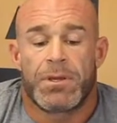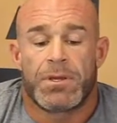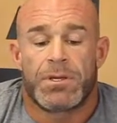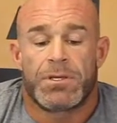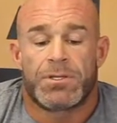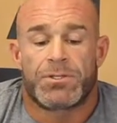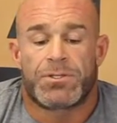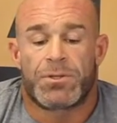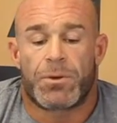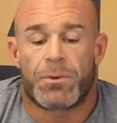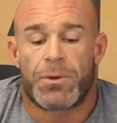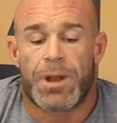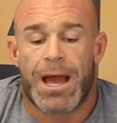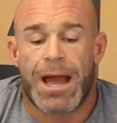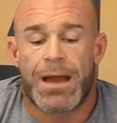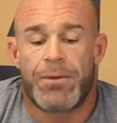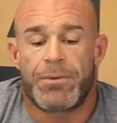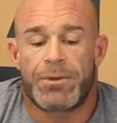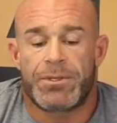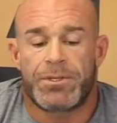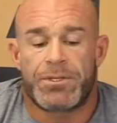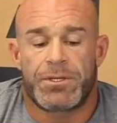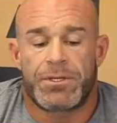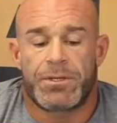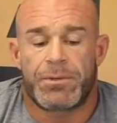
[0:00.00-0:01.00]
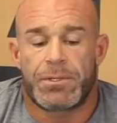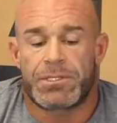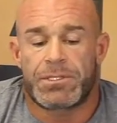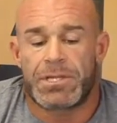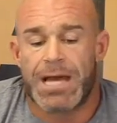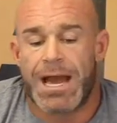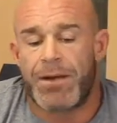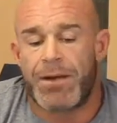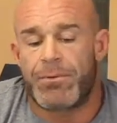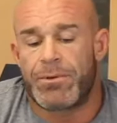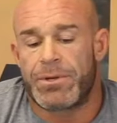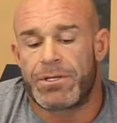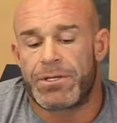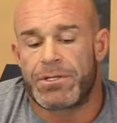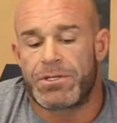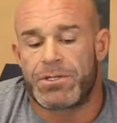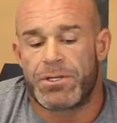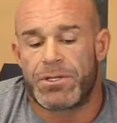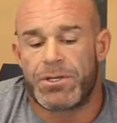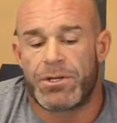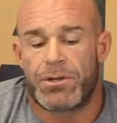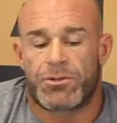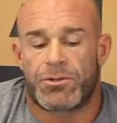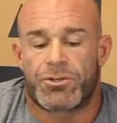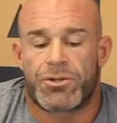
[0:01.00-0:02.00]
So what I would do is I
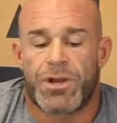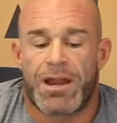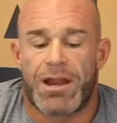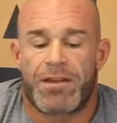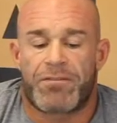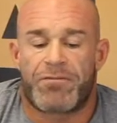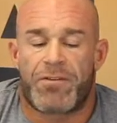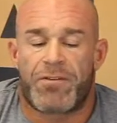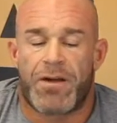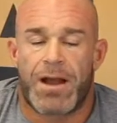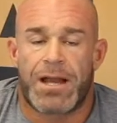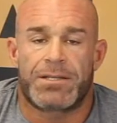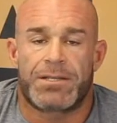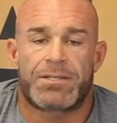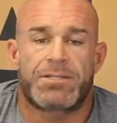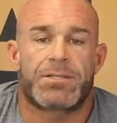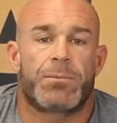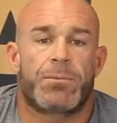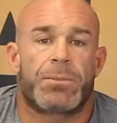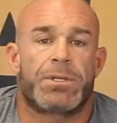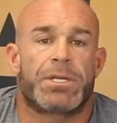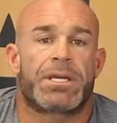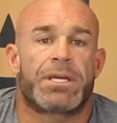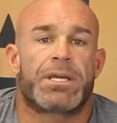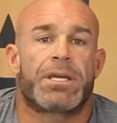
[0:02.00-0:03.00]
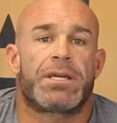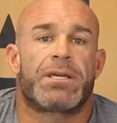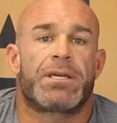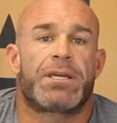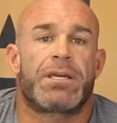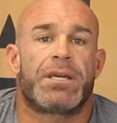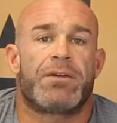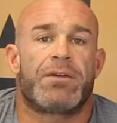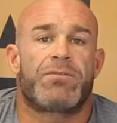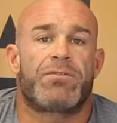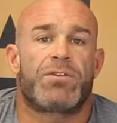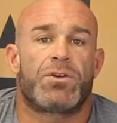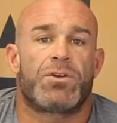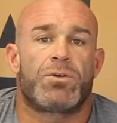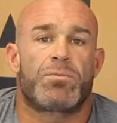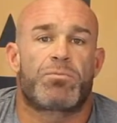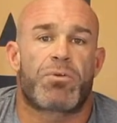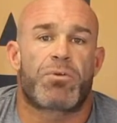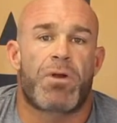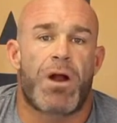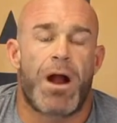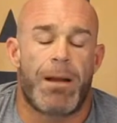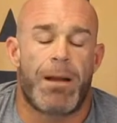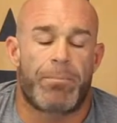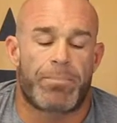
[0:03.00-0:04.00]
would, try to find someone that can give you
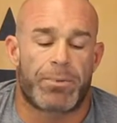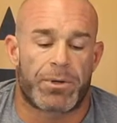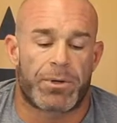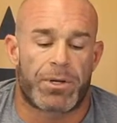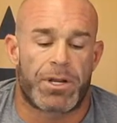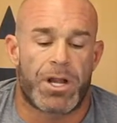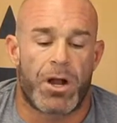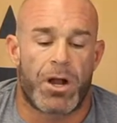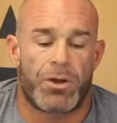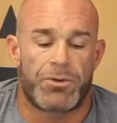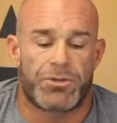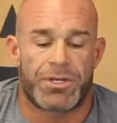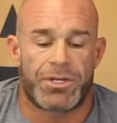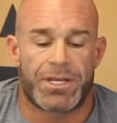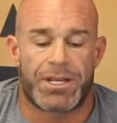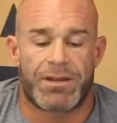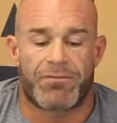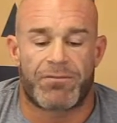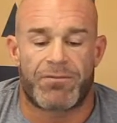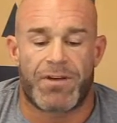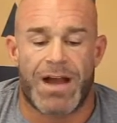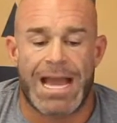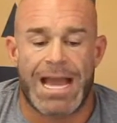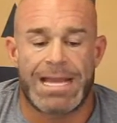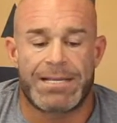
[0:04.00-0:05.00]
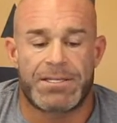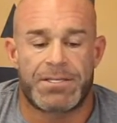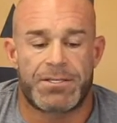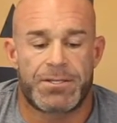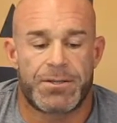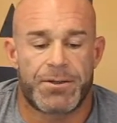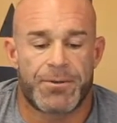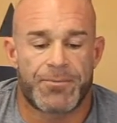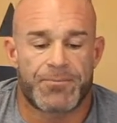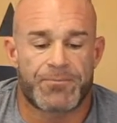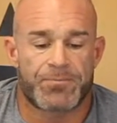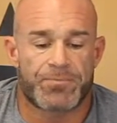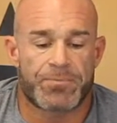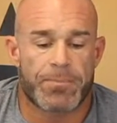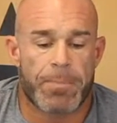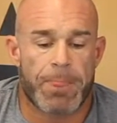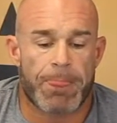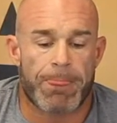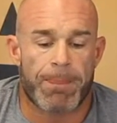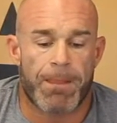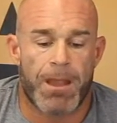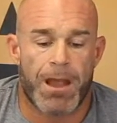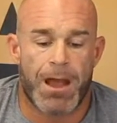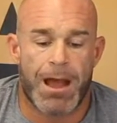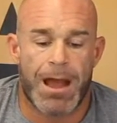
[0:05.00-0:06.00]
proper coaching advice.
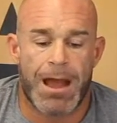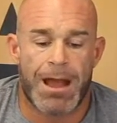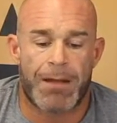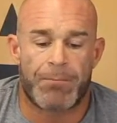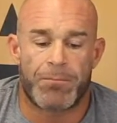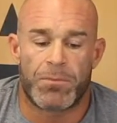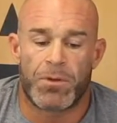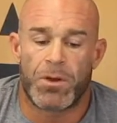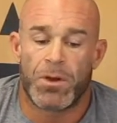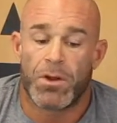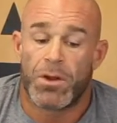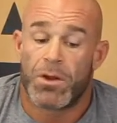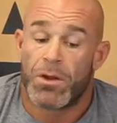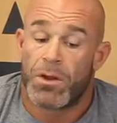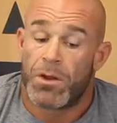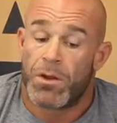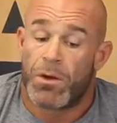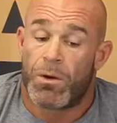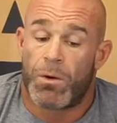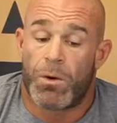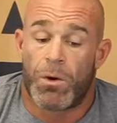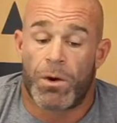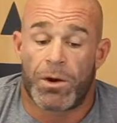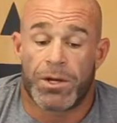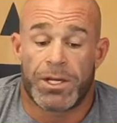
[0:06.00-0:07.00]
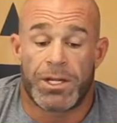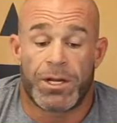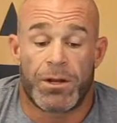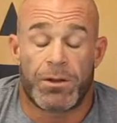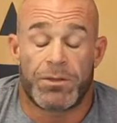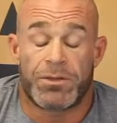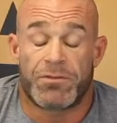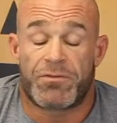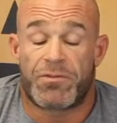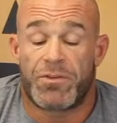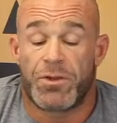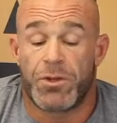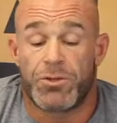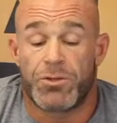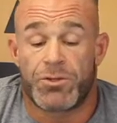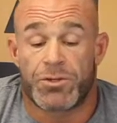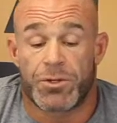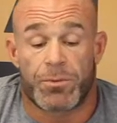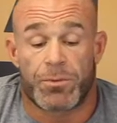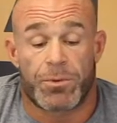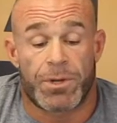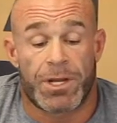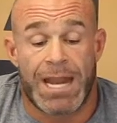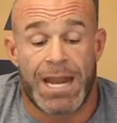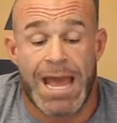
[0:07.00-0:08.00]
Or, in the future,
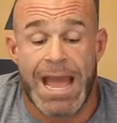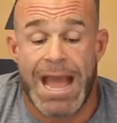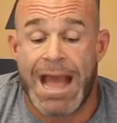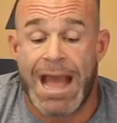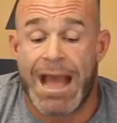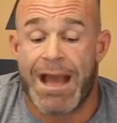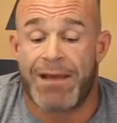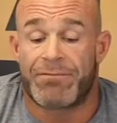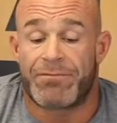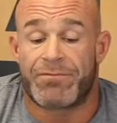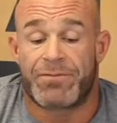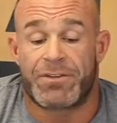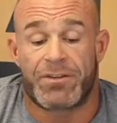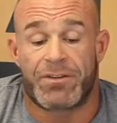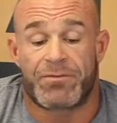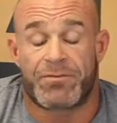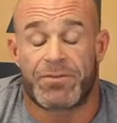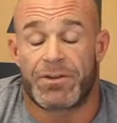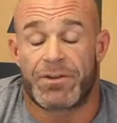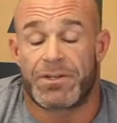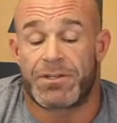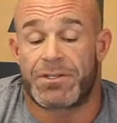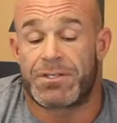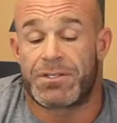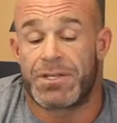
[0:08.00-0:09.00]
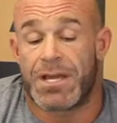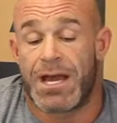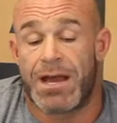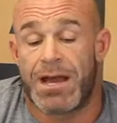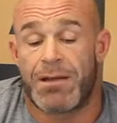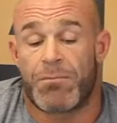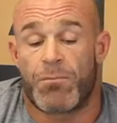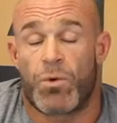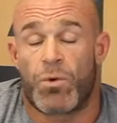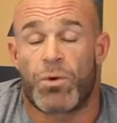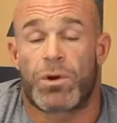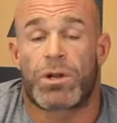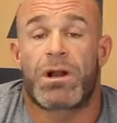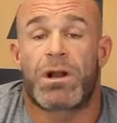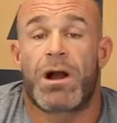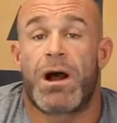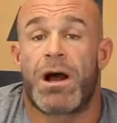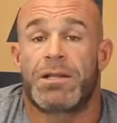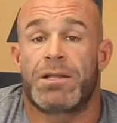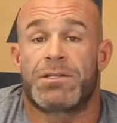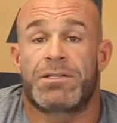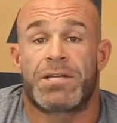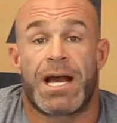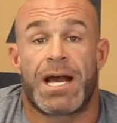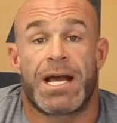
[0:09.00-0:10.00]
we're going to have different, more
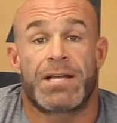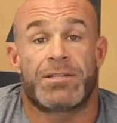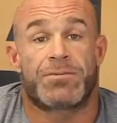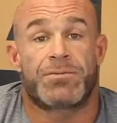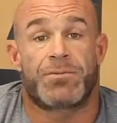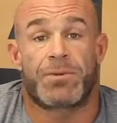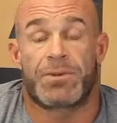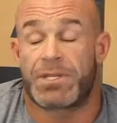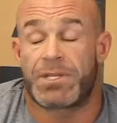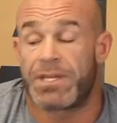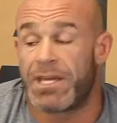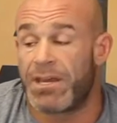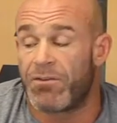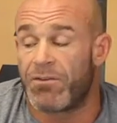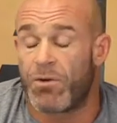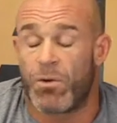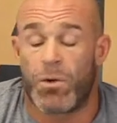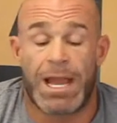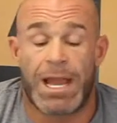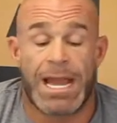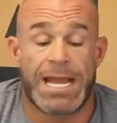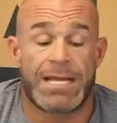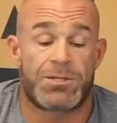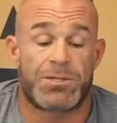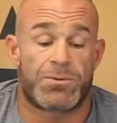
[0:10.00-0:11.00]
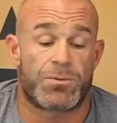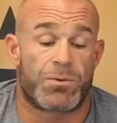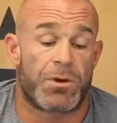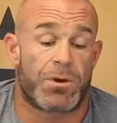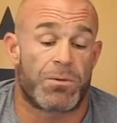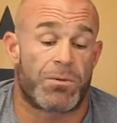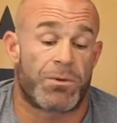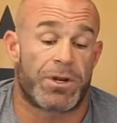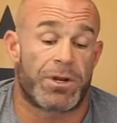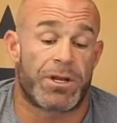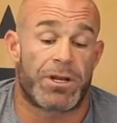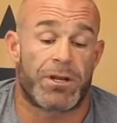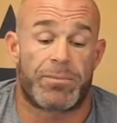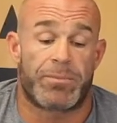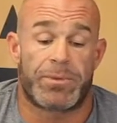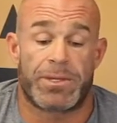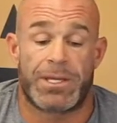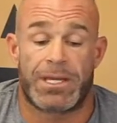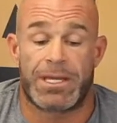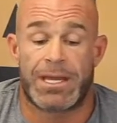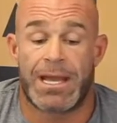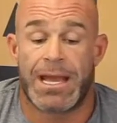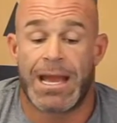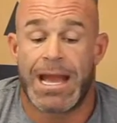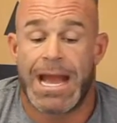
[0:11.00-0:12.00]
contests with giveaways where we're going to
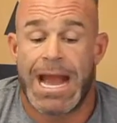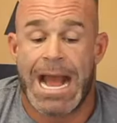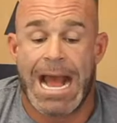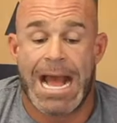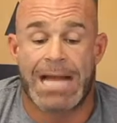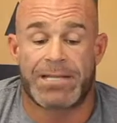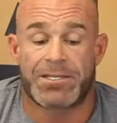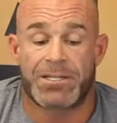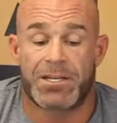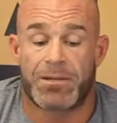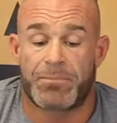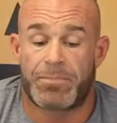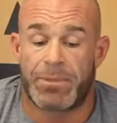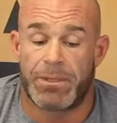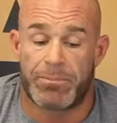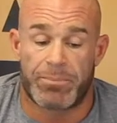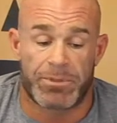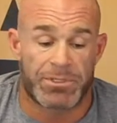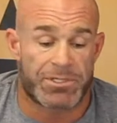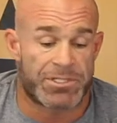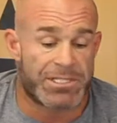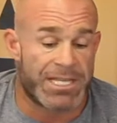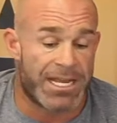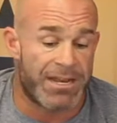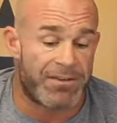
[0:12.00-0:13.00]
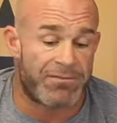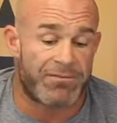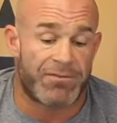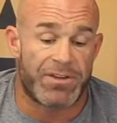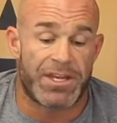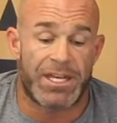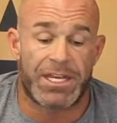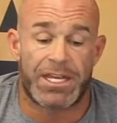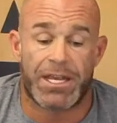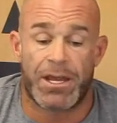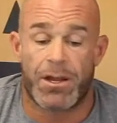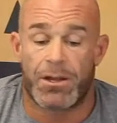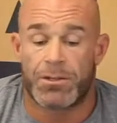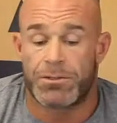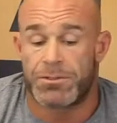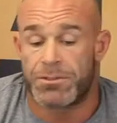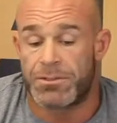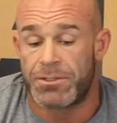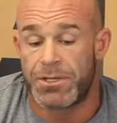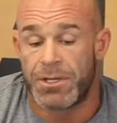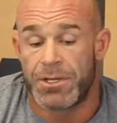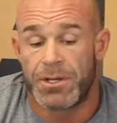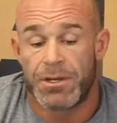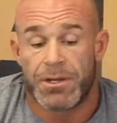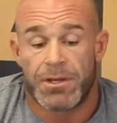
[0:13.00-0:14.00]
be asking people to send
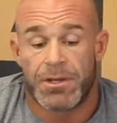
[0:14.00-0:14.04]
videos.